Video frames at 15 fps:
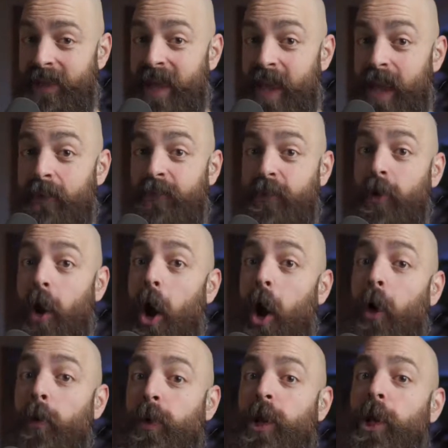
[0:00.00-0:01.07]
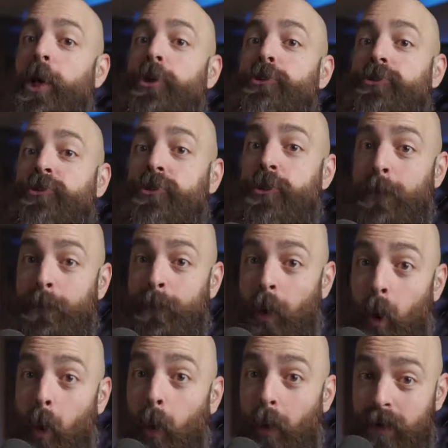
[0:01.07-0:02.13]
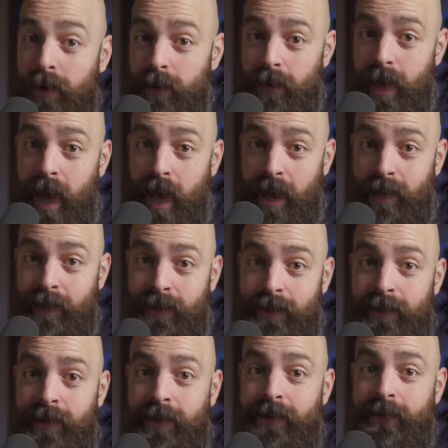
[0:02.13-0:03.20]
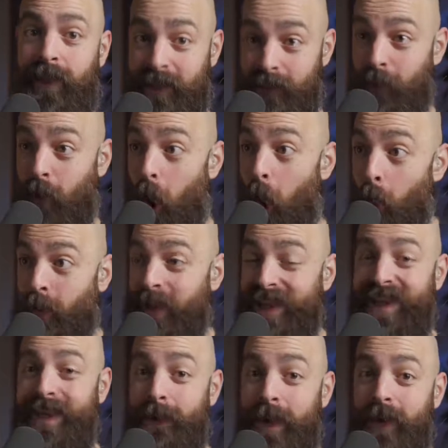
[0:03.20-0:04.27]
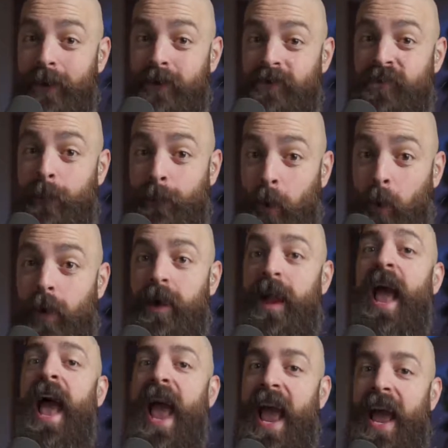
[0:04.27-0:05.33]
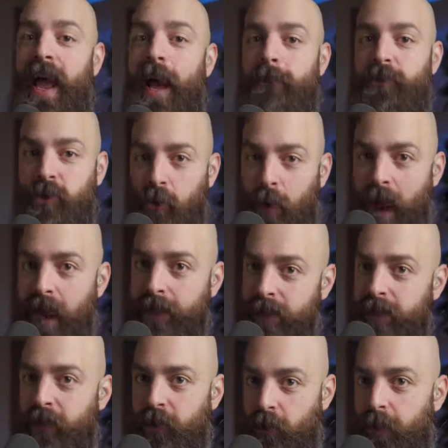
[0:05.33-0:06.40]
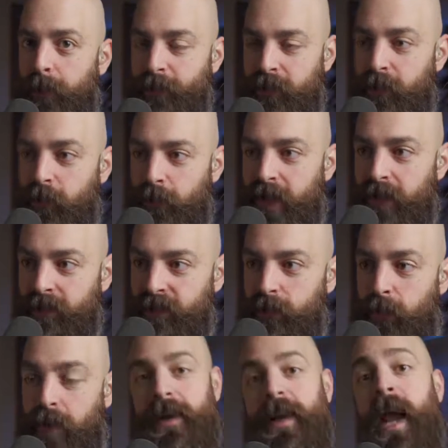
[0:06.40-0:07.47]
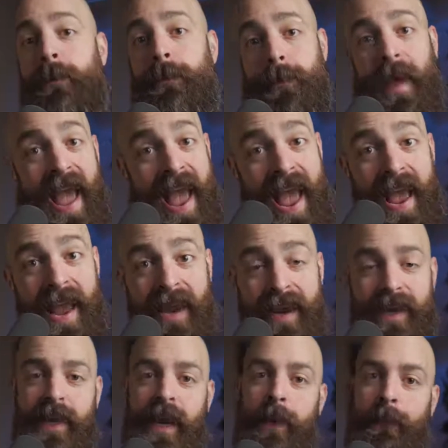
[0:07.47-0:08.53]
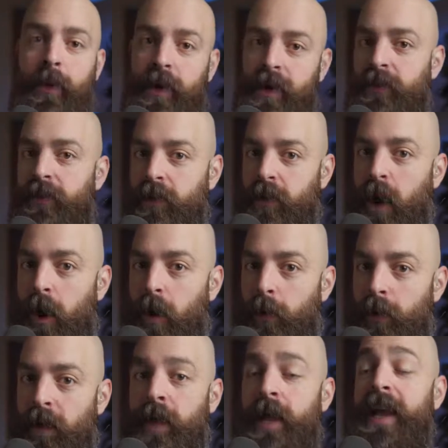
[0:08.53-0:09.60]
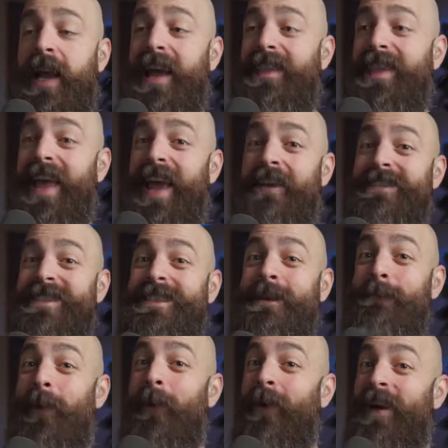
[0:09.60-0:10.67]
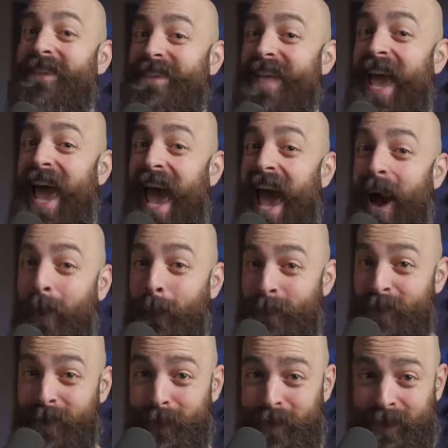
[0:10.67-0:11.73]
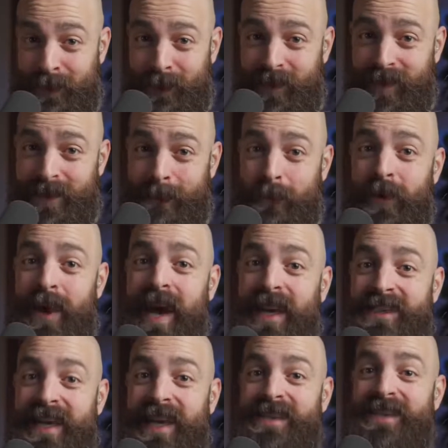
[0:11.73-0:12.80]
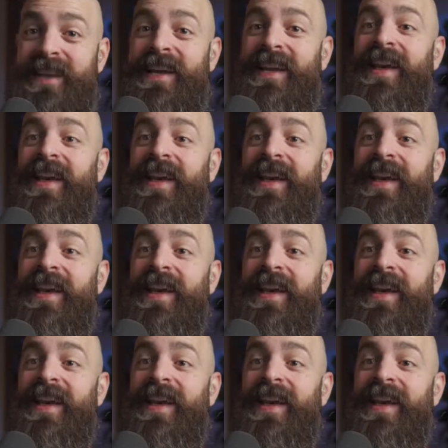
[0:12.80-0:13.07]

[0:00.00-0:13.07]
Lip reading: they have their own support line. Like their own email support. Yep. Hey, I'm trying to decrypt your ransomware, and I paid, and I put in the code, and they have support to help you through this process. Yep.